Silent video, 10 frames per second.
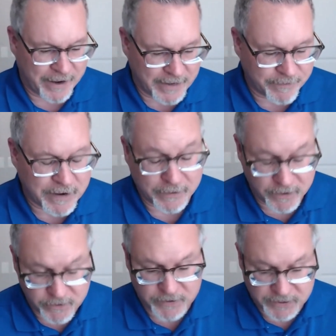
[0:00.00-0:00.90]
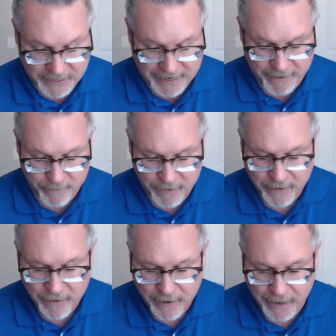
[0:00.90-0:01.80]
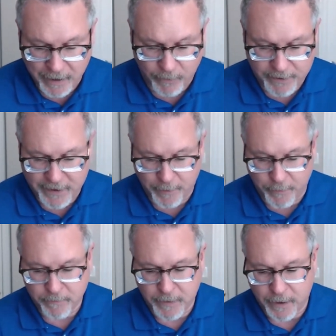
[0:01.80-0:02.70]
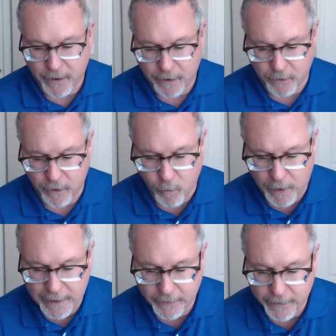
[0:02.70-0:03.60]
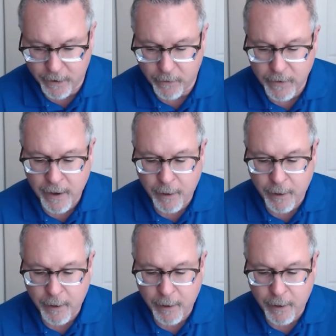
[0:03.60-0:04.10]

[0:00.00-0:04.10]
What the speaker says: And I've gotten to do the same with him a long while ago.